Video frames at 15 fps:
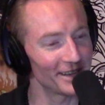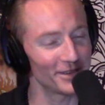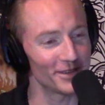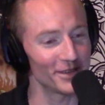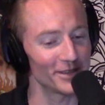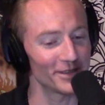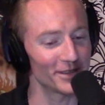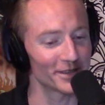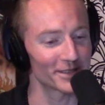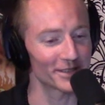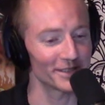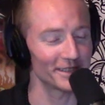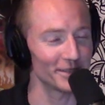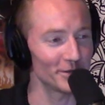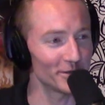you, there's,
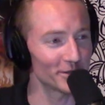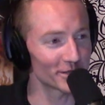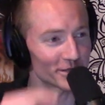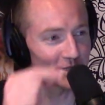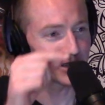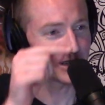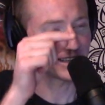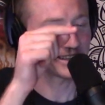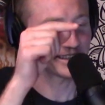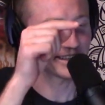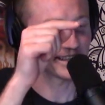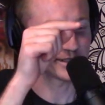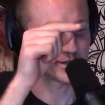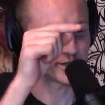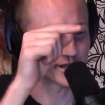you just, it,
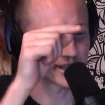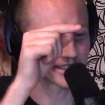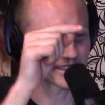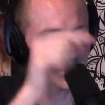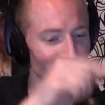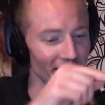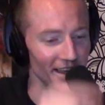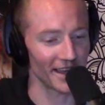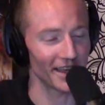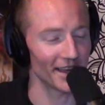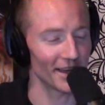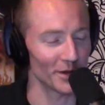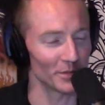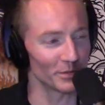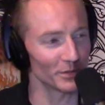it's just I
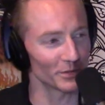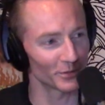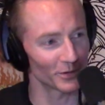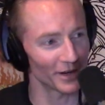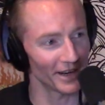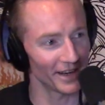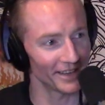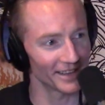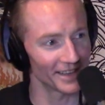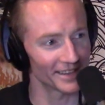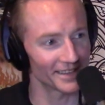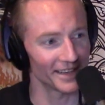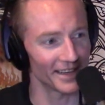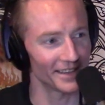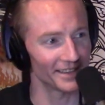am, right?
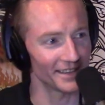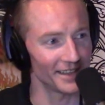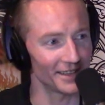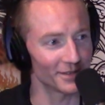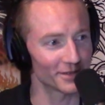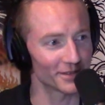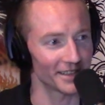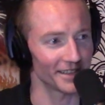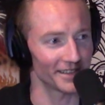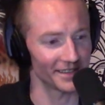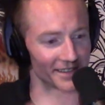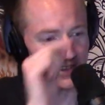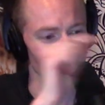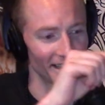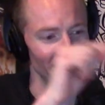That's it. End of
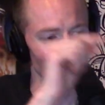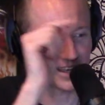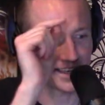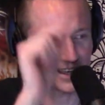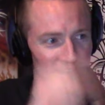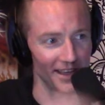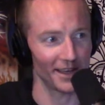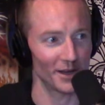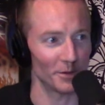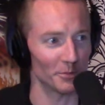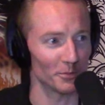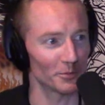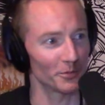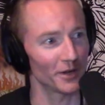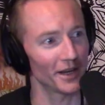sentence. I
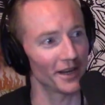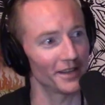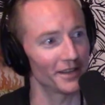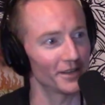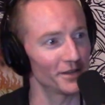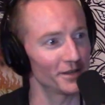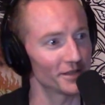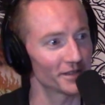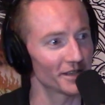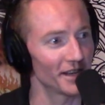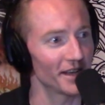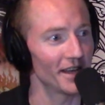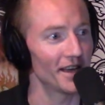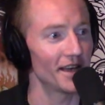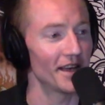am. And there's,
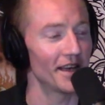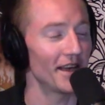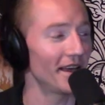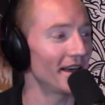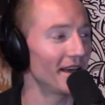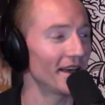uh,